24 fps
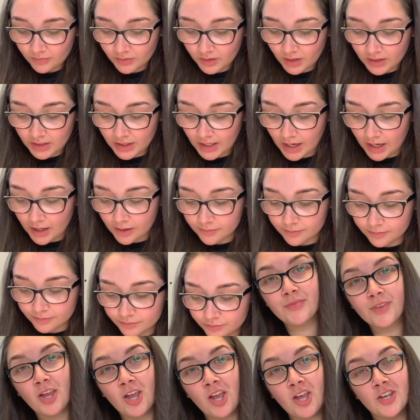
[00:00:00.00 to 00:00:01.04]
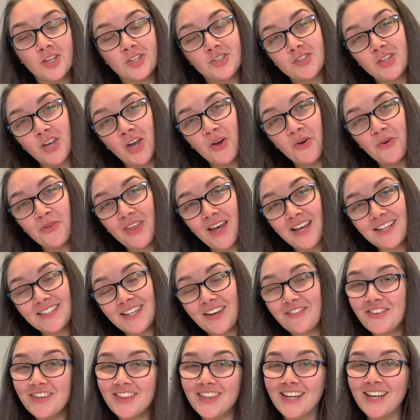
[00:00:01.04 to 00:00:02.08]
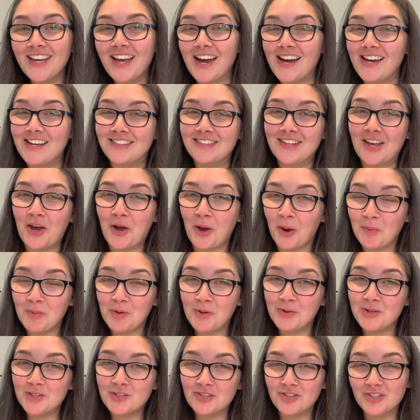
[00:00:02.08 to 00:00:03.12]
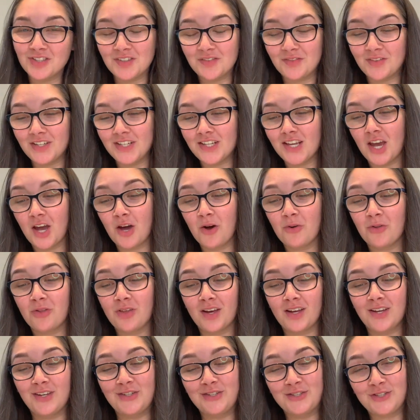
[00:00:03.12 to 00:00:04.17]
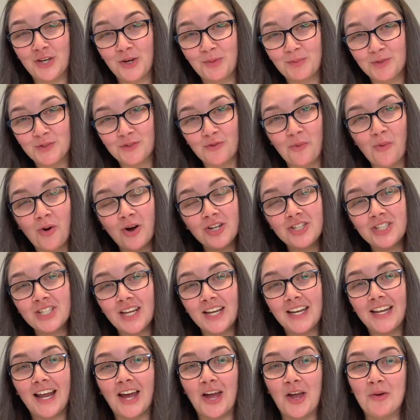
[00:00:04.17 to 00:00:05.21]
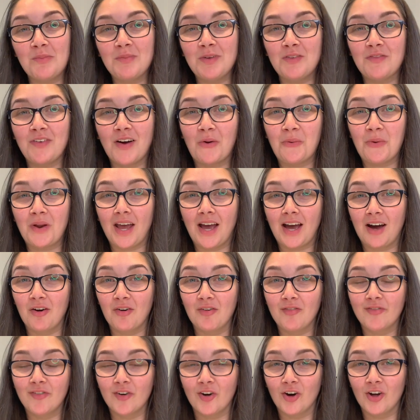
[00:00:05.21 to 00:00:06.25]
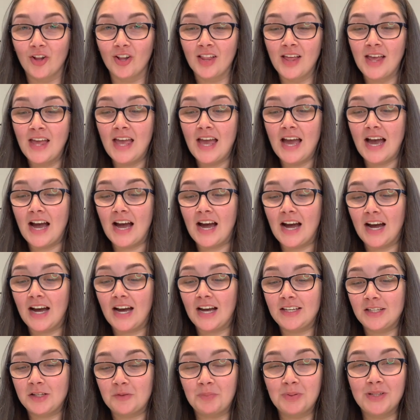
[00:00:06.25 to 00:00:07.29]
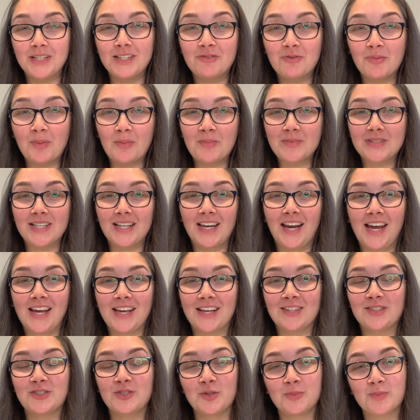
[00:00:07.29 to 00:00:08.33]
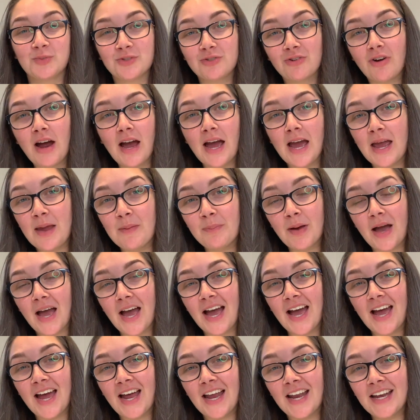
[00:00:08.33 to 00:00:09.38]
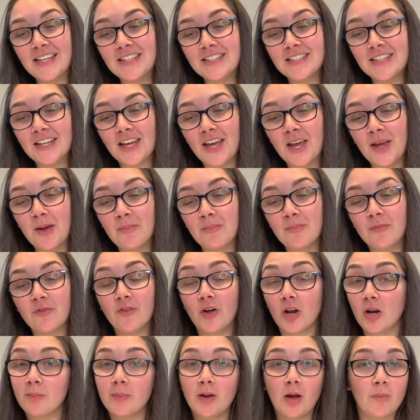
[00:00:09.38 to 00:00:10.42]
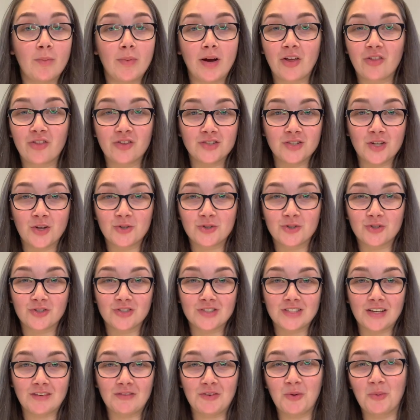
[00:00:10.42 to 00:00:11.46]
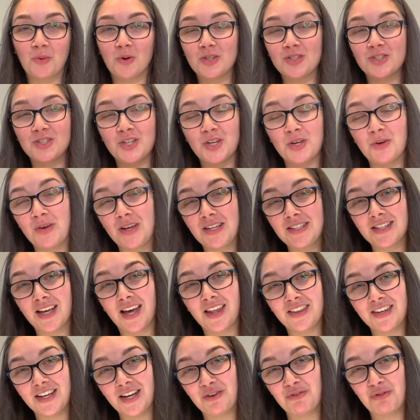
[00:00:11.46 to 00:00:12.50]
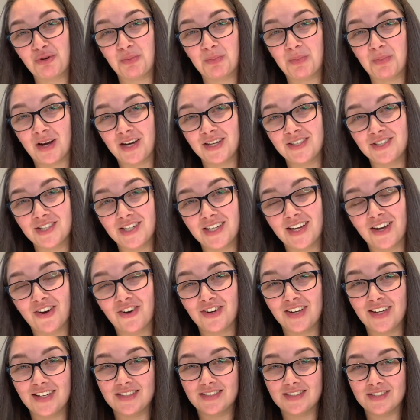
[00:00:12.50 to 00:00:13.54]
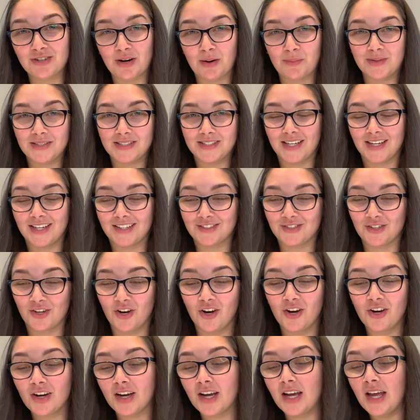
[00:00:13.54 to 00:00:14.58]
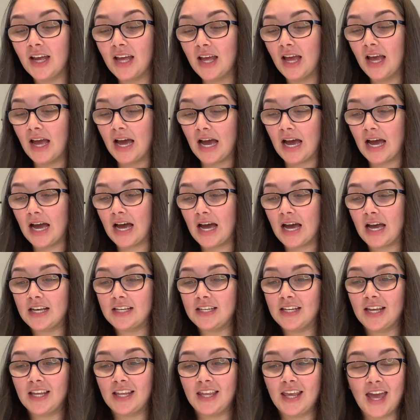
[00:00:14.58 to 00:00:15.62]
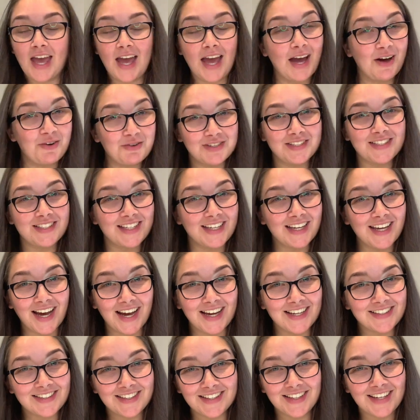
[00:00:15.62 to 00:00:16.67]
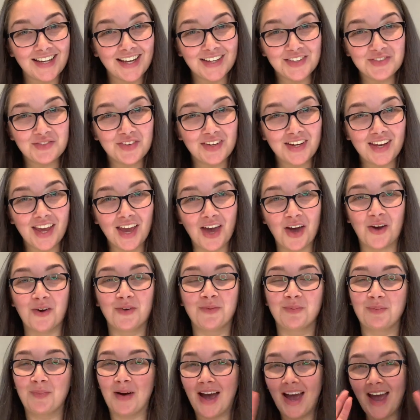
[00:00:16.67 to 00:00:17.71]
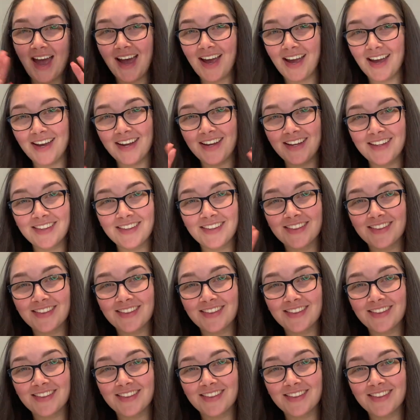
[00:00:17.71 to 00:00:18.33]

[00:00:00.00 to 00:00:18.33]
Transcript: yeah. So that's everything, guys. I hope you enjoyed the video. Thank you so much for watching. I hope you found it helpful. And please remember to like and subscribe and follow me on my other socials if you want to. It's at The Nail Room by G on Instagram and TikTok. And yeah, I'll see you guys in the next video. Bye.